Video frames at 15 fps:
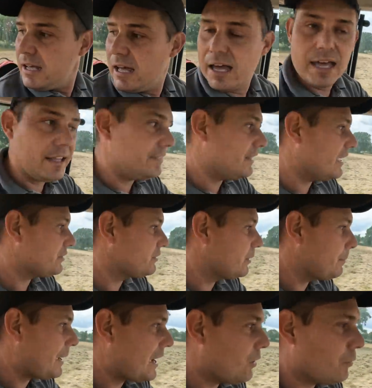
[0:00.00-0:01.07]
And that's
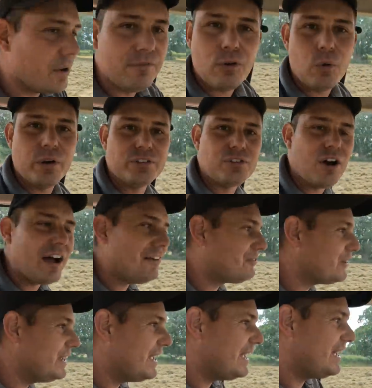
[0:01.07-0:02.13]
the battle we've always got
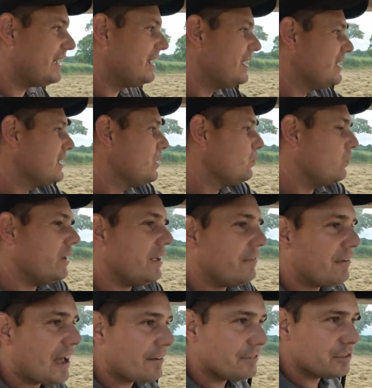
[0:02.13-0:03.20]
every year
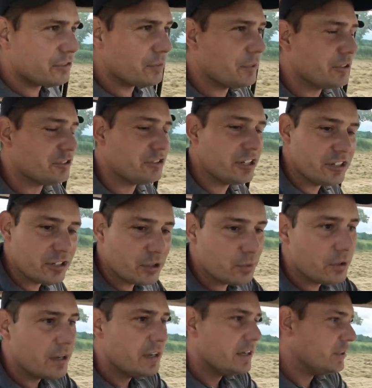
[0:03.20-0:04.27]
with having so much to
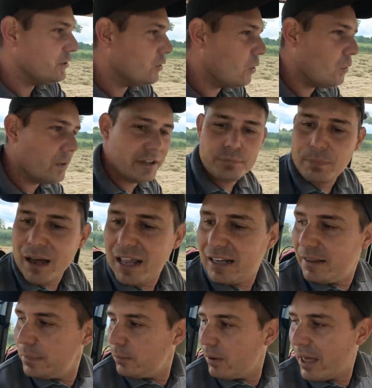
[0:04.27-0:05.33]
do. You're always
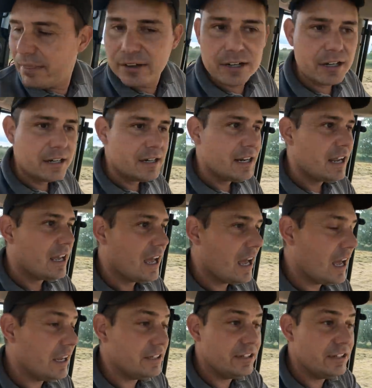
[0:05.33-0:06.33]
battling the weather. Uh,